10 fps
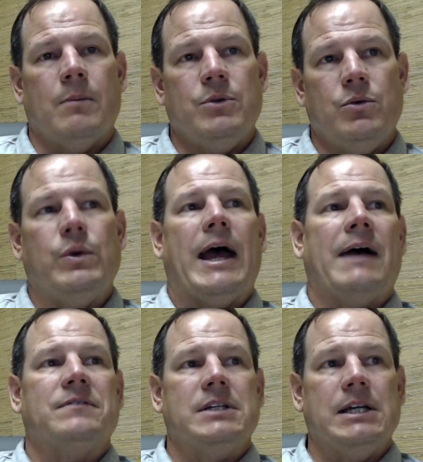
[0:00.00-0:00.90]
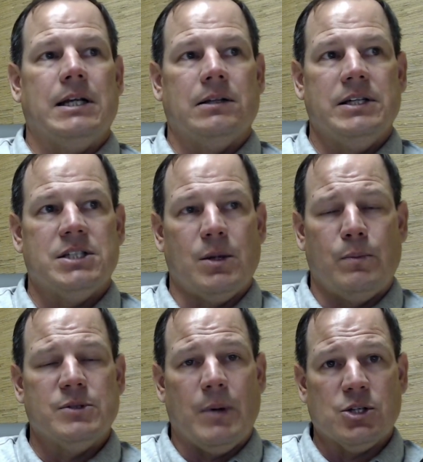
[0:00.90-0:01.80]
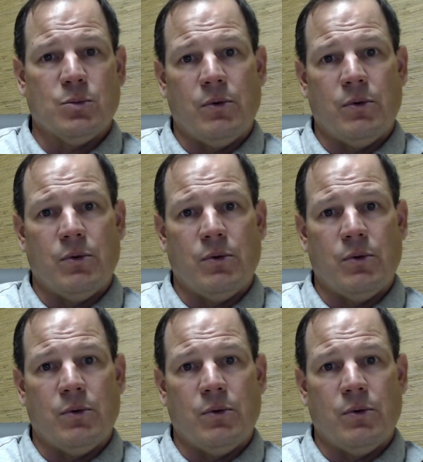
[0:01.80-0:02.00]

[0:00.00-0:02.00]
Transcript: You would have to get at least a special